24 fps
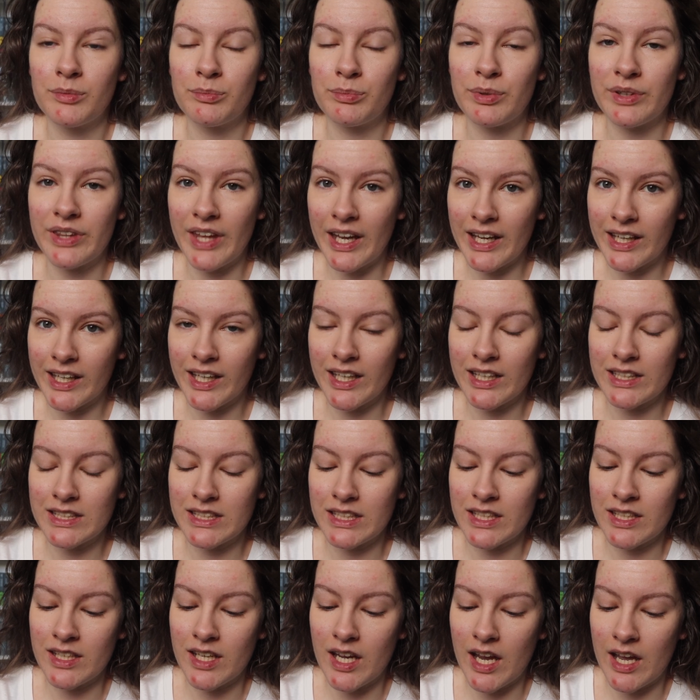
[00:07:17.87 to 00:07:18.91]
but that kicked
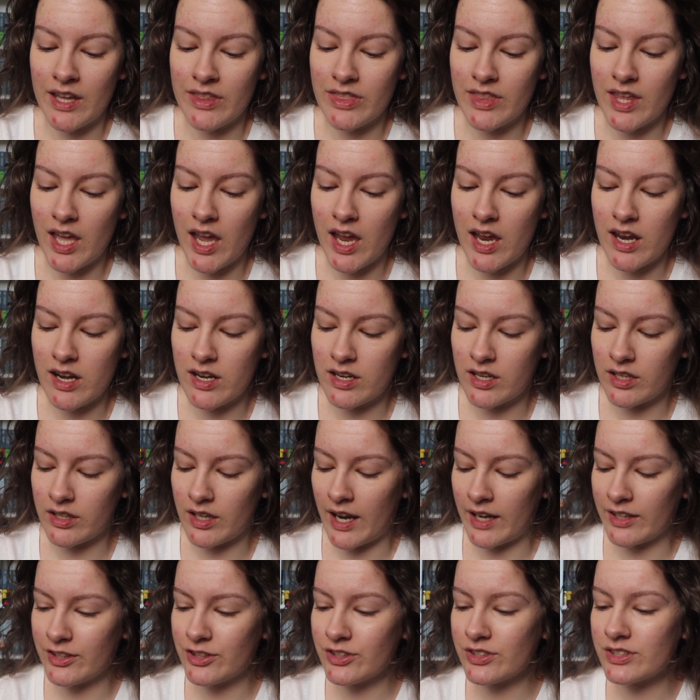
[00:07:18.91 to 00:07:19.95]
in, and then
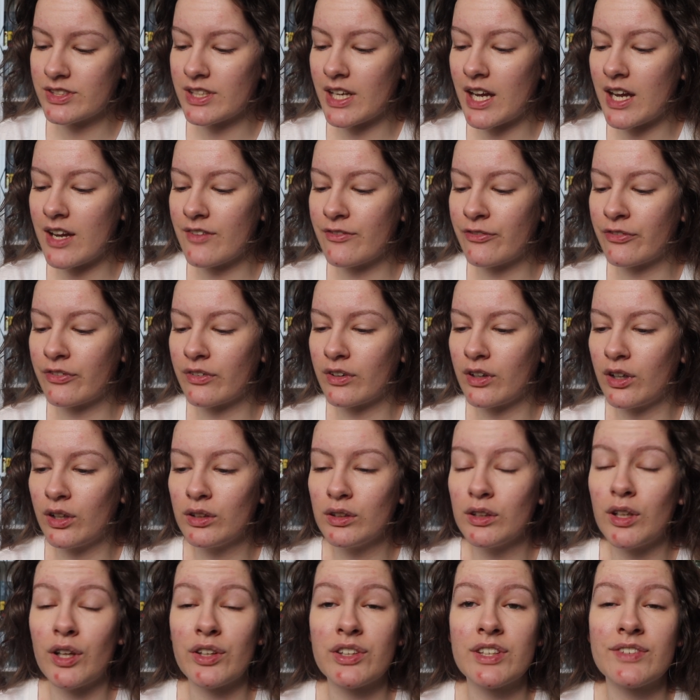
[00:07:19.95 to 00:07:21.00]
I just have a
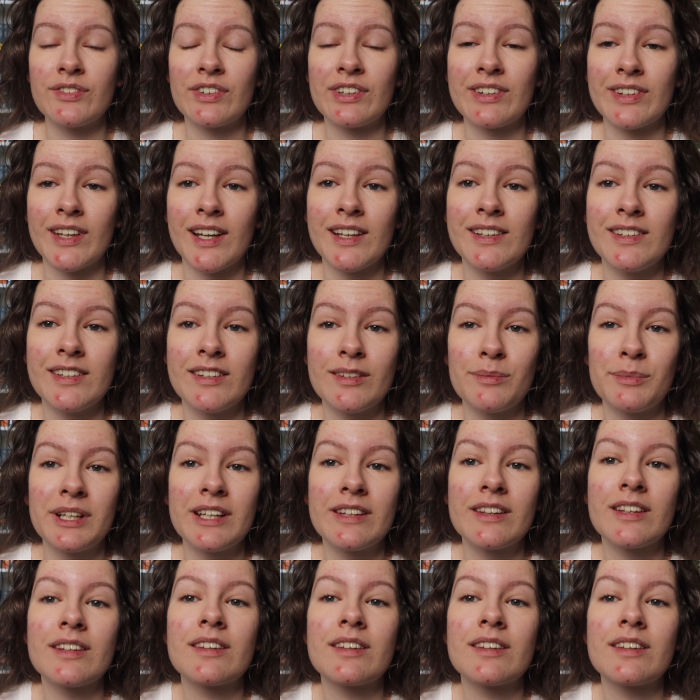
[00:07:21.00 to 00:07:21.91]
lot of anxiety at the minute.